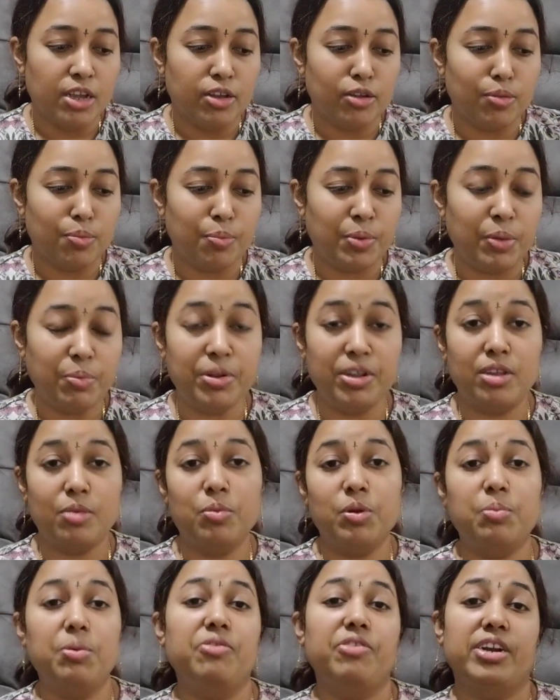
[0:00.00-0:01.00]
So people
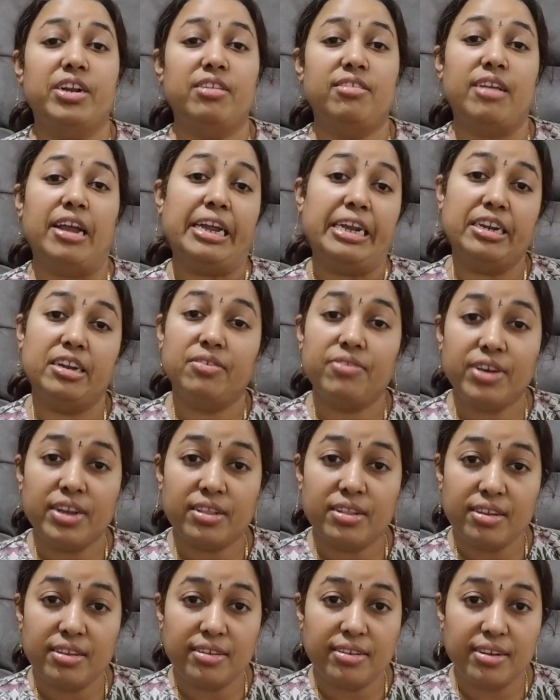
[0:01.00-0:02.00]
seem to be very
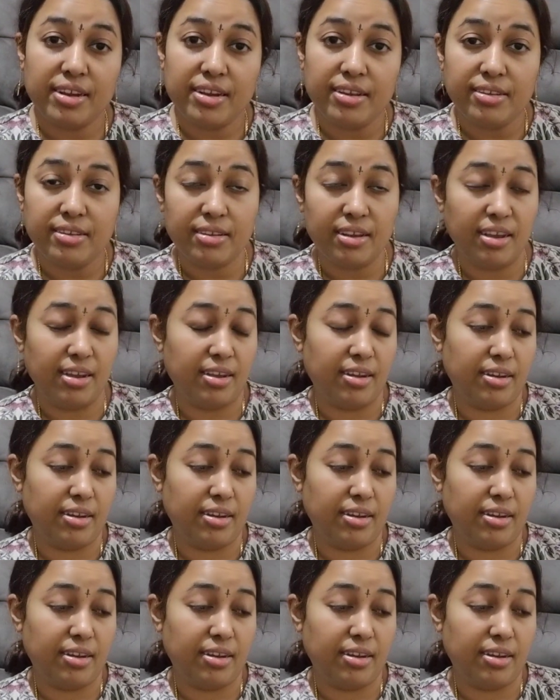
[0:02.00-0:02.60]
scientific these days,